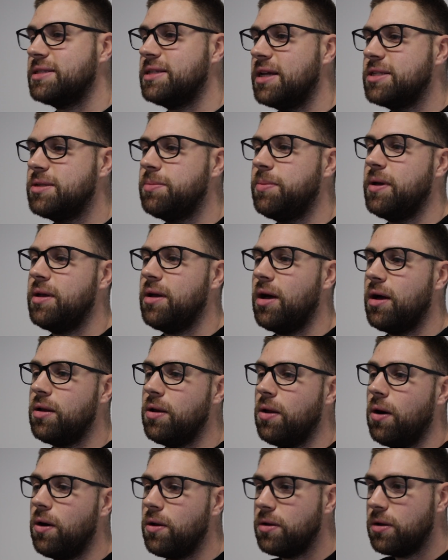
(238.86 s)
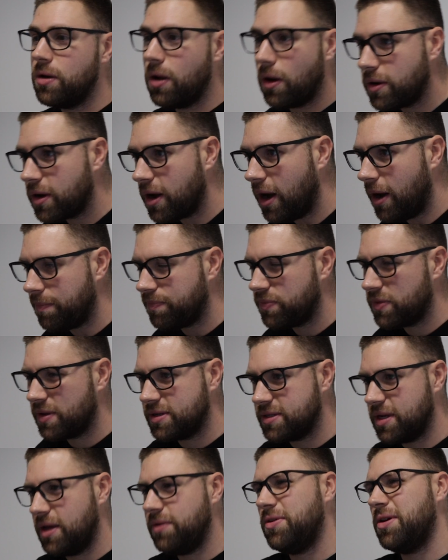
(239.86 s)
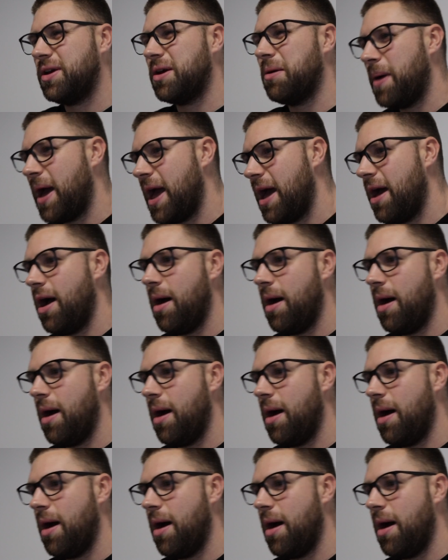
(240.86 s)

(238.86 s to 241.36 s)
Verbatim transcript: tend to be a lot longer. So if you compare